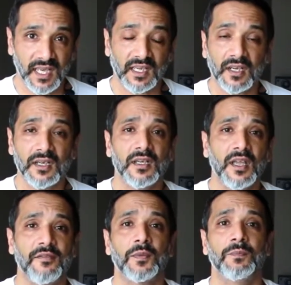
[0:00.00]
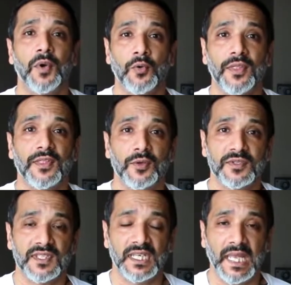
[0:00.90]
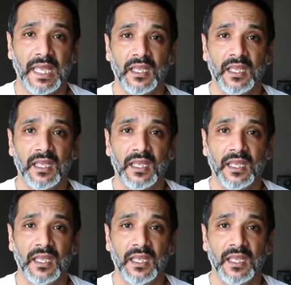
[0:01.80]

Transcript: and I'm going to cover both of those today.